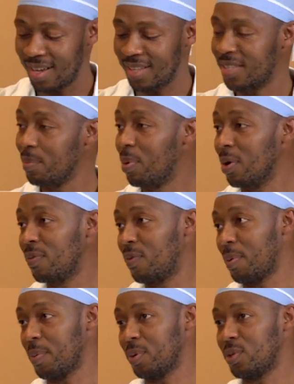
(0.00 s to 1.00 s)
It's important
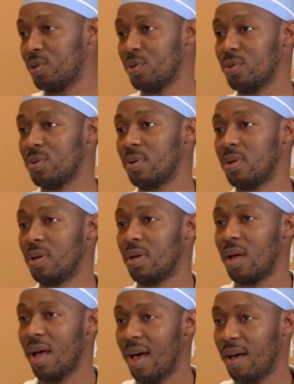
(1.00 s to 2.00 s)
for people to
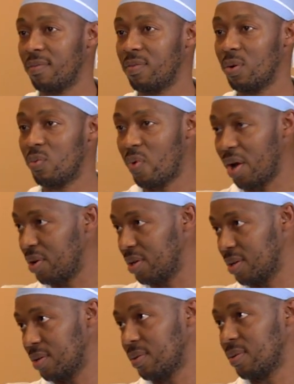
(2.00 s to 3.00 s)
have
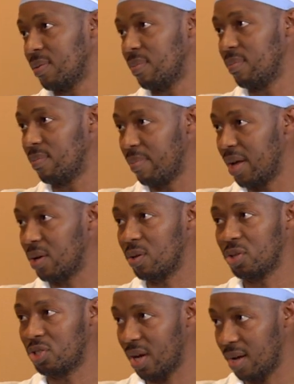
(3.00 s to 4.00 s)
regular
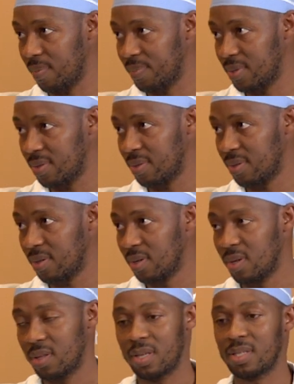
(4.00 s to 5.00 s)
medical checkups. Okay.
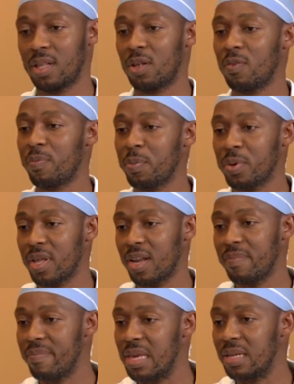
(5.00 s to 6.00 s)
There's a lot of people that
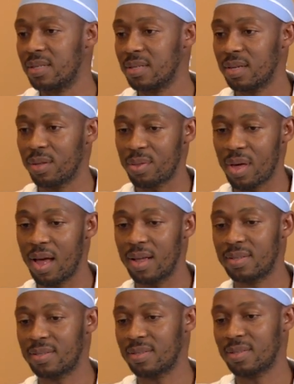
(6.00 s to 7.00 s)
I meet
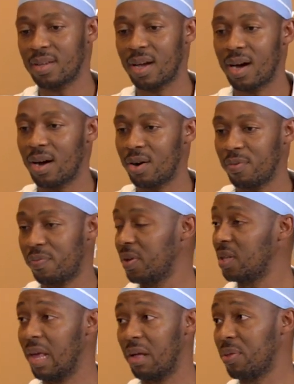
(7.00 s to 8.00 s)
that are,
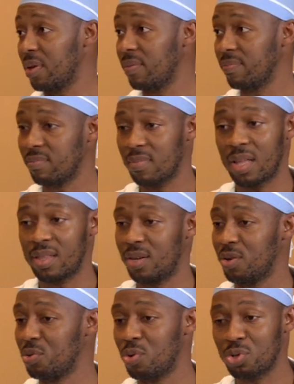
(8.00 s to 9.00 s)
feel healthy mm -hmm. and they
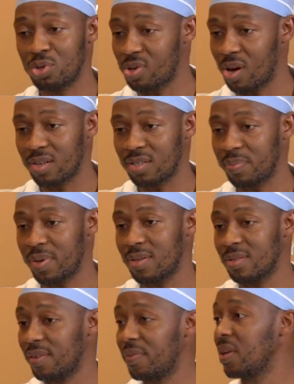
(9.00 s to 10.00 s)
don't go to a doctor
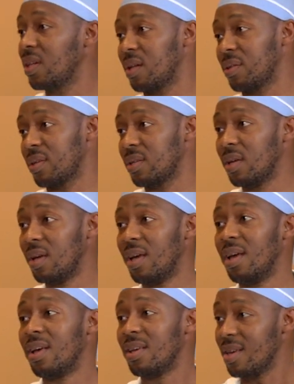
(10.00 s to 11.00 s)
because they feel healthy. Mm
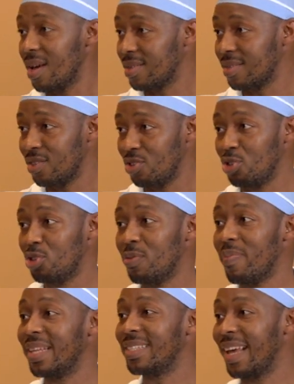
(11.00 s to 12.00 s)
-hmm. Yes, you
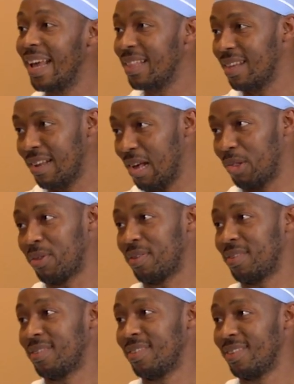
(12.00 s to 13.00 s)
should maintain that health.
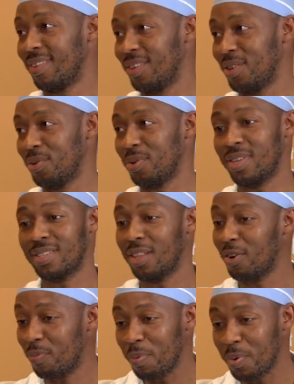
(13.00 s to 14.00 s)
Mm -hmm. You know, there's a
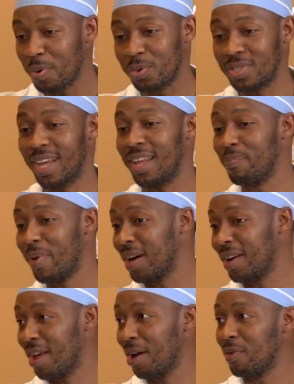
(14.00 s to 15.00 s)
lot of people who take
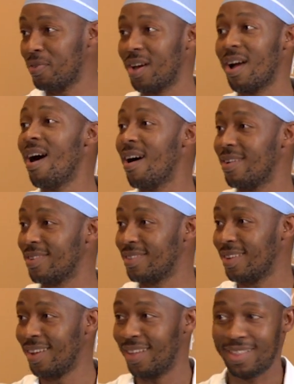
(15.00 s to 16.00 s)
better care of their
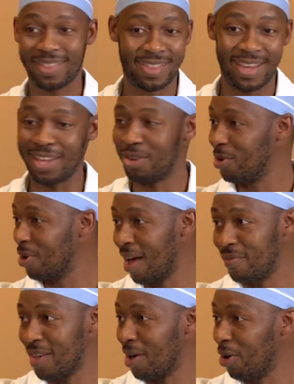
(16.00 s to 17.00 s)
cars. They go
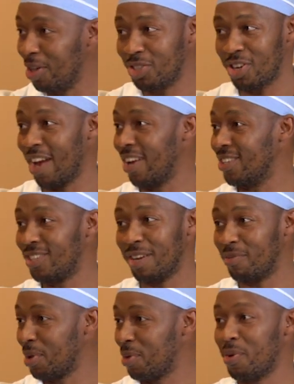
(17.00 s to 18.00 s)
have their oil changed
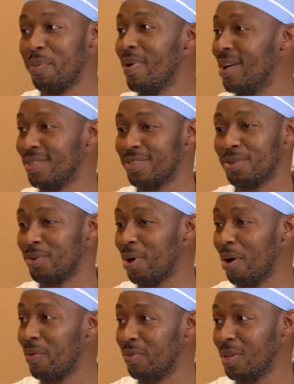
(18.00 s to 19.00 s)
every three months or
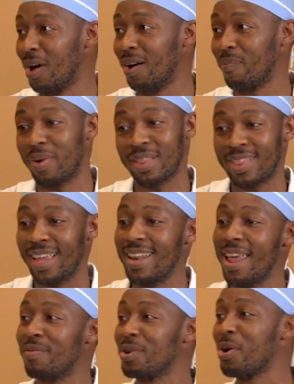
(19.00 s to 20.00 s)
mm-hmm. however long, but mm-hmm. they
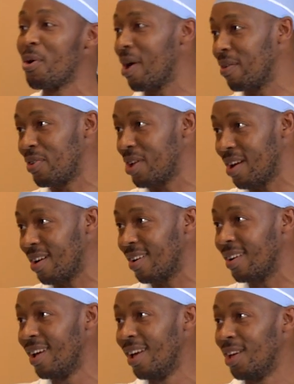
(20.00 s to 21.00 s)
never go every
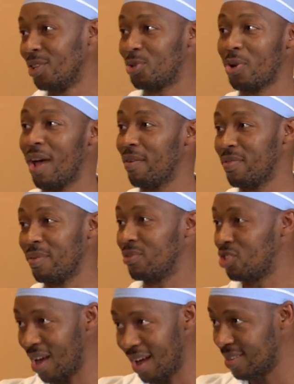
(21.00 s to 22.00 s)
year to have them
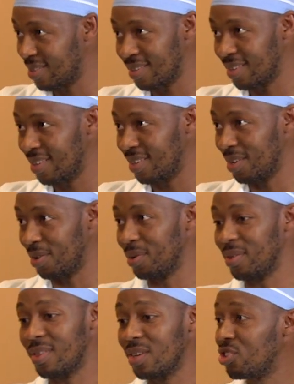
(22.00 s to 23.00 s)
checked. Right. You
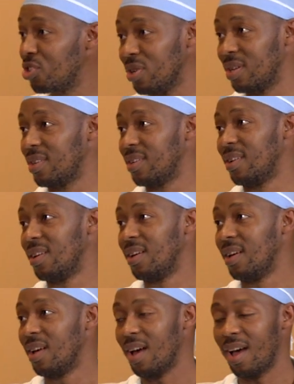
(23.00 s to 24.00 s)
know, they right. should.
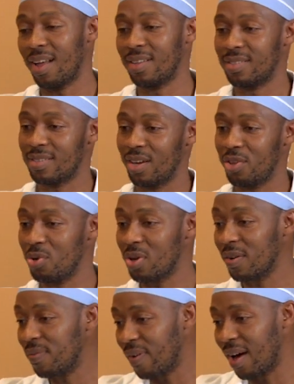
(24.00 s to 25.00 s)
Right. And uh, you
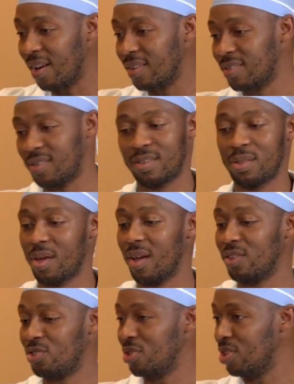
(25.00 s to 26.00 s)
can find
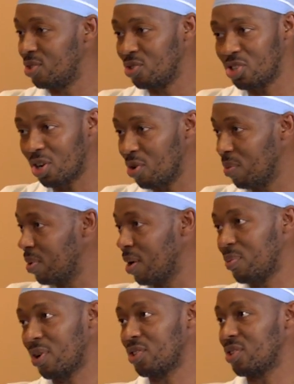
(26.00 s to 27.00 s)
that you need to check your
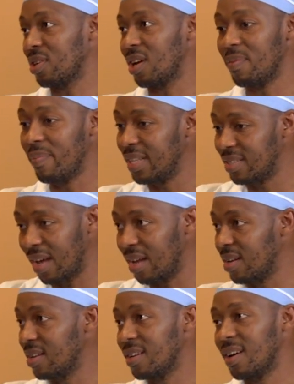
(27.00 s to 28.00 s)
blood pressure and
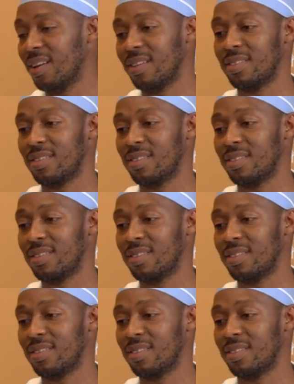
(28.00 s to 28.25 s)
maintain it mm-hmm.